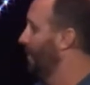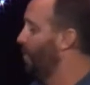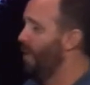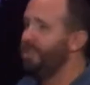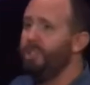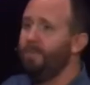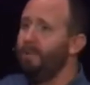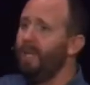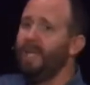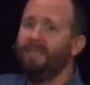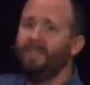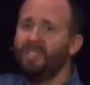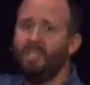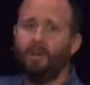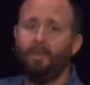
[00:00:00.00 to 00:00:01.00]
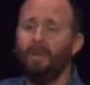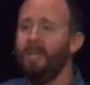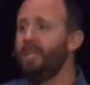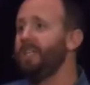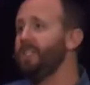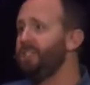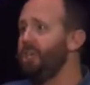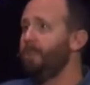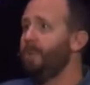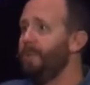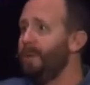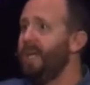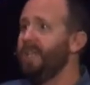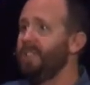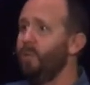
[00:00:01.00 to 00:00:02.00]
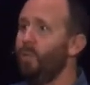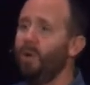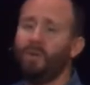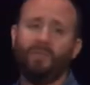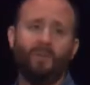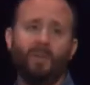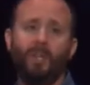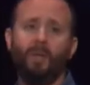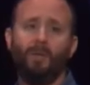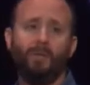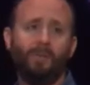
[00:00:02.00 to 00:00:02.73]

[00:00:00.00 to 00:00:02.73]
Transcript: what you believe and still be a consumer because it works for you.